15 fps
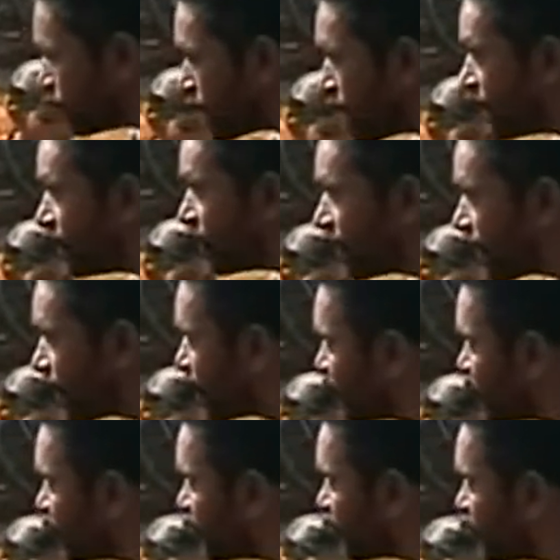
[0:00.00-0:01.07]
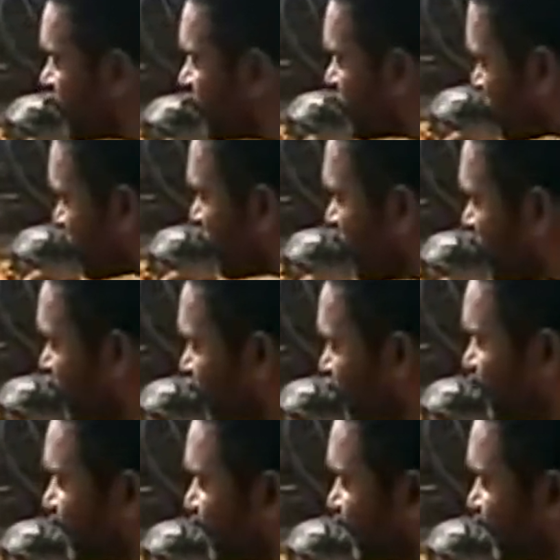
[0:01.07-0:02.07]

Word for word: for the tribals here,